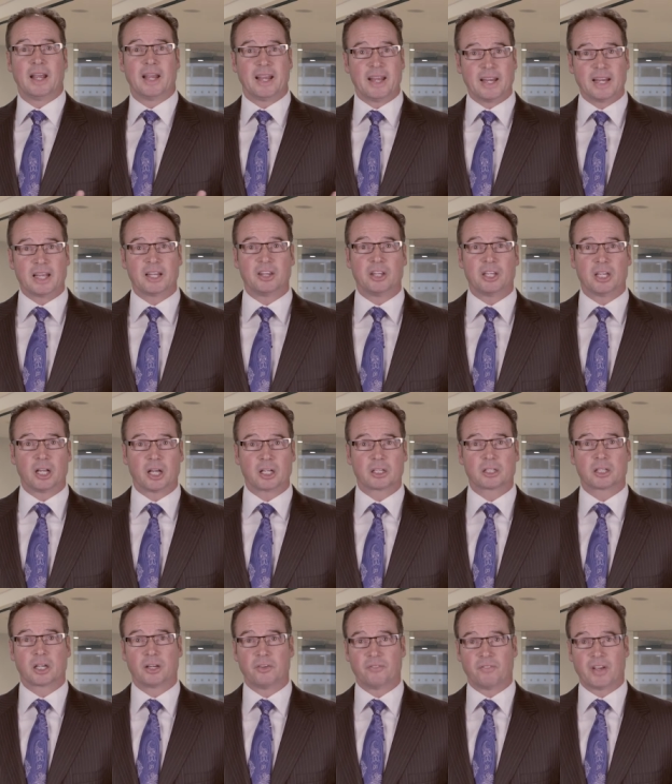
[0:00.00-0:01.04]
and the
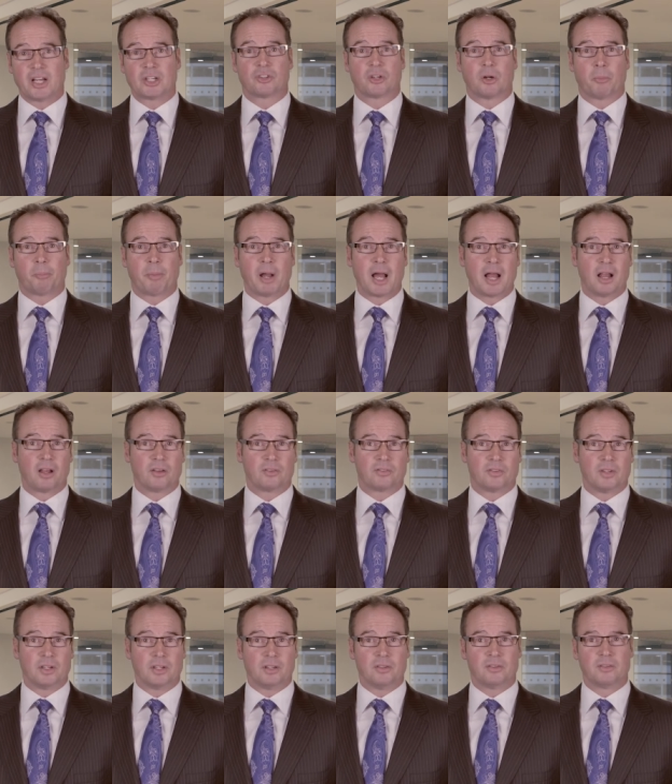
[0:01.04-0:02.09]
unconventional
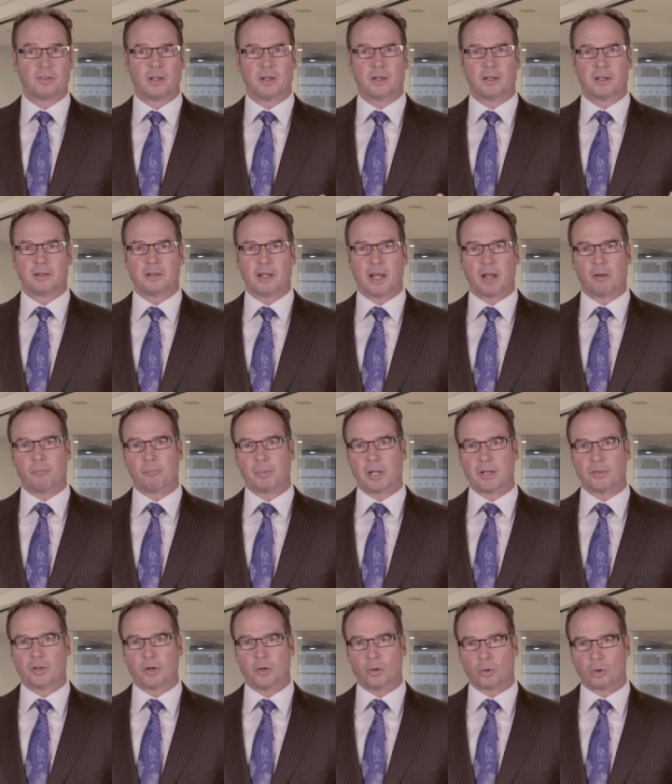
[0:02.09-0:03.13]
policies that have
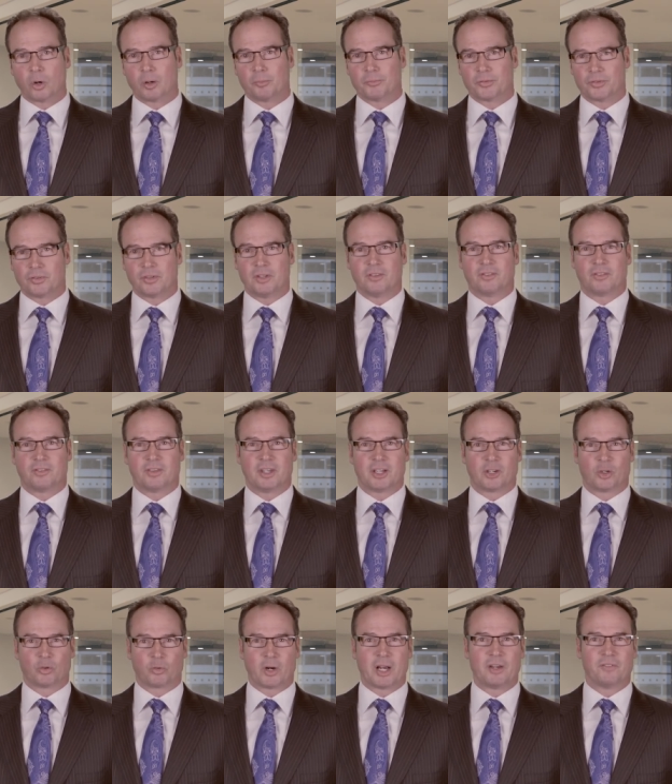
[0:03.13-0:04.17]
been the norm since the
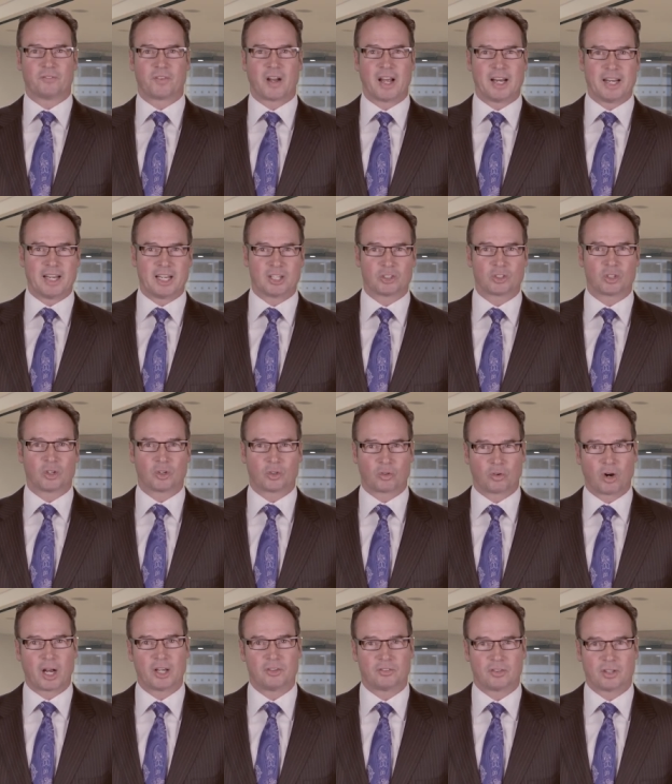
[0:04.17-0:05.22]
great financial
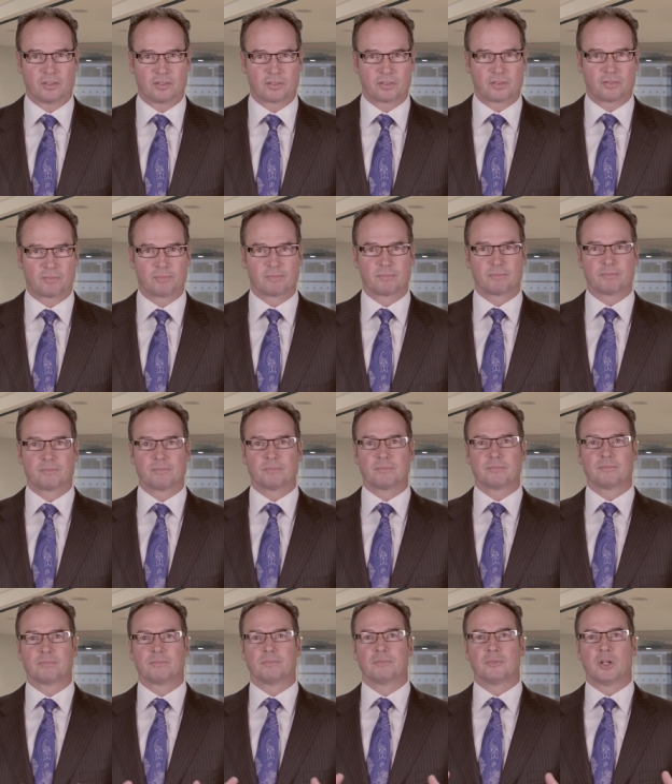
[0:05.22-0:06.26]
crisis.
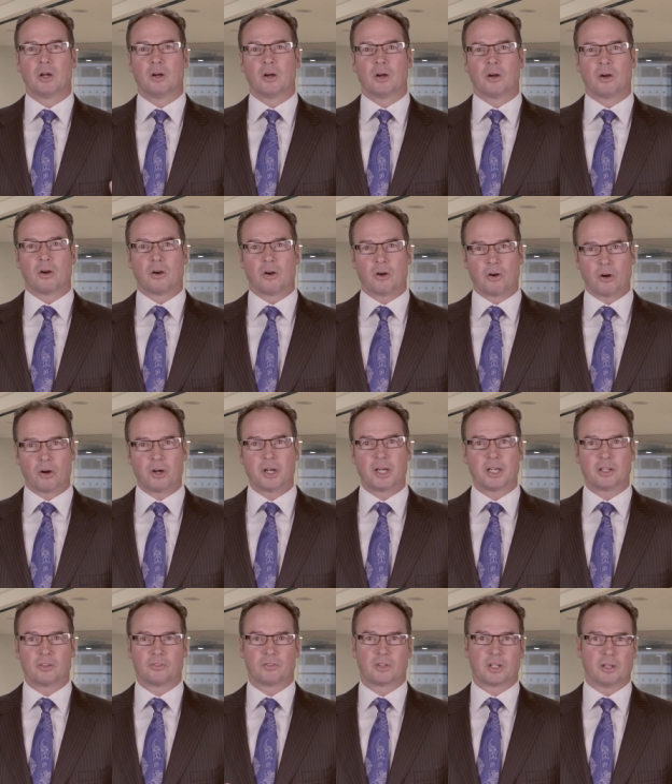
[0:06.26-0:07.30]

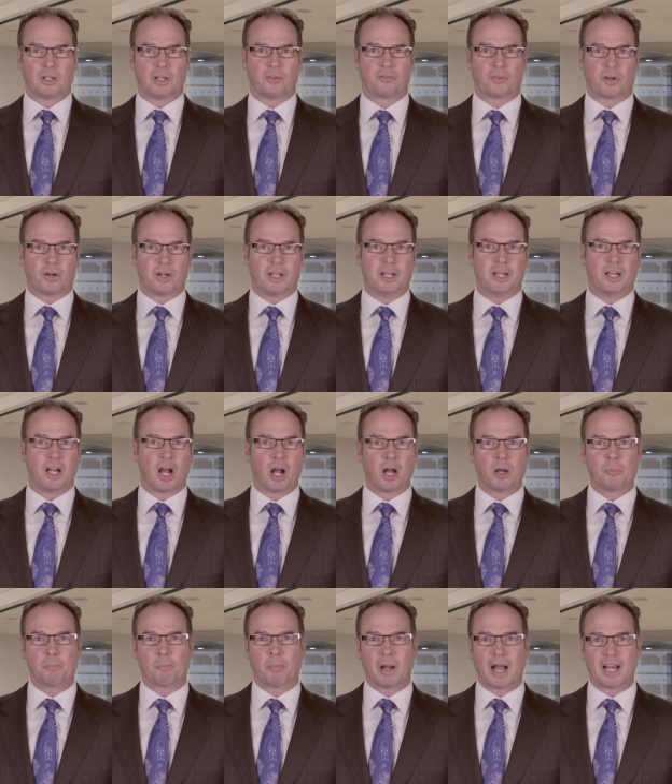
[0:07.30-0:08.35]
Earnings deliver an
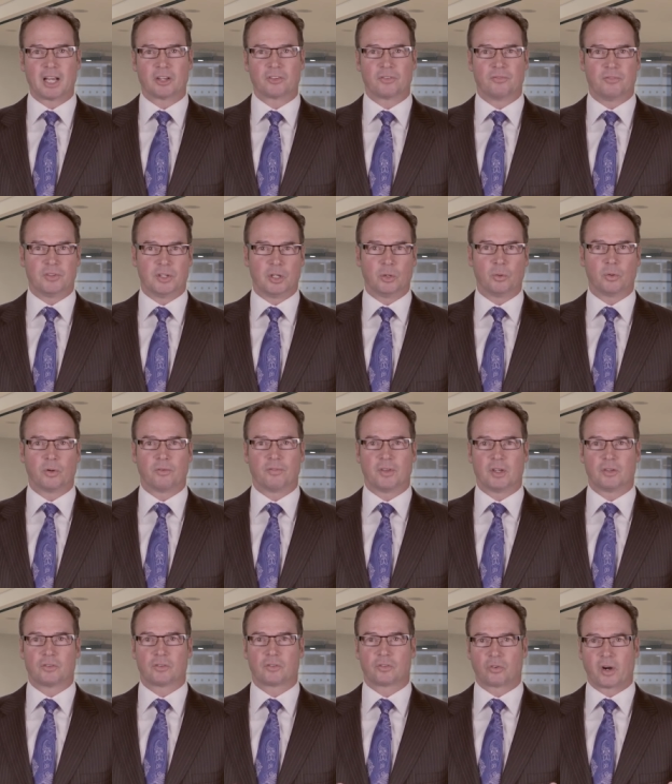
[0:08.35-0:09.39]
unbiased view of the
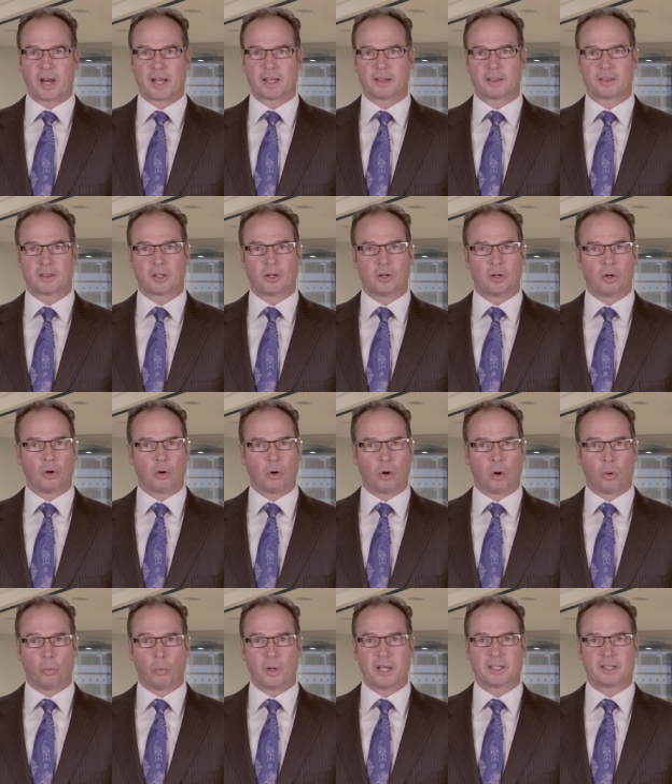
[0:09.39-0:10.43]
strength
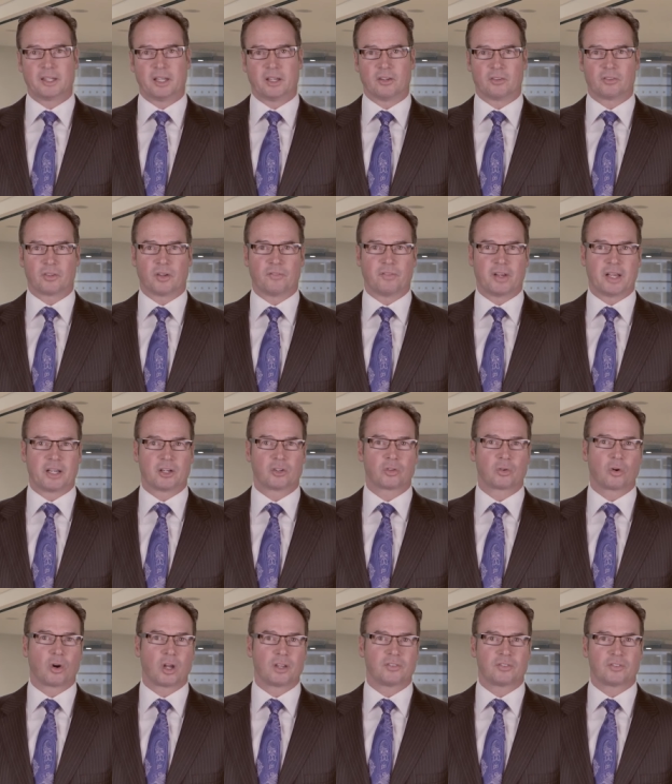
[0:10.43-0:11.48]
or weakness of a
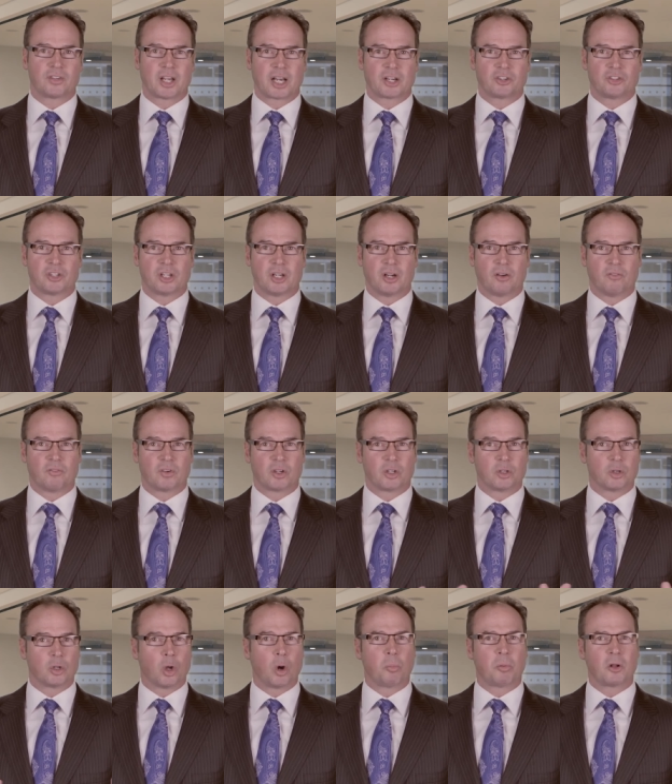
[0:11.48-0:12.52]
cross section of
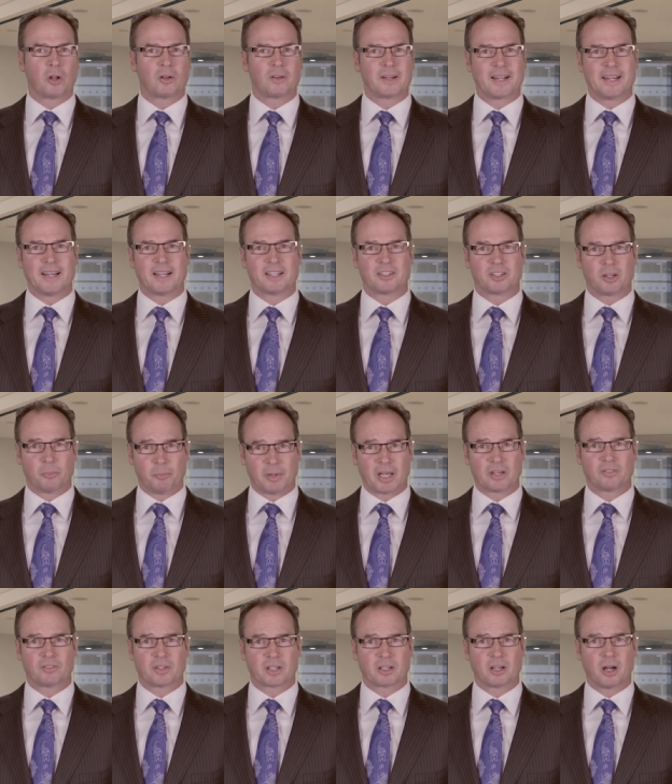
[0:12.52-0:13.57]
global and
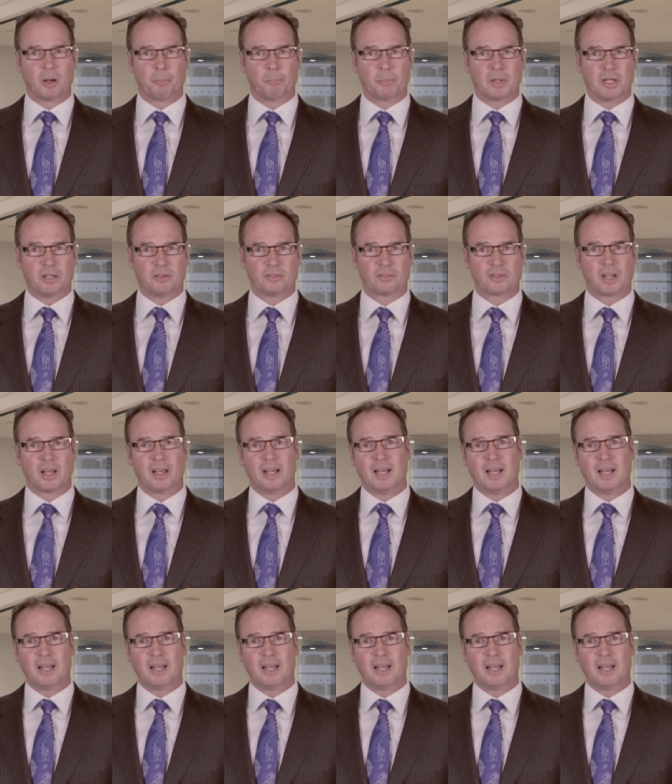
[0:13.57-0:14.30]
domestic companies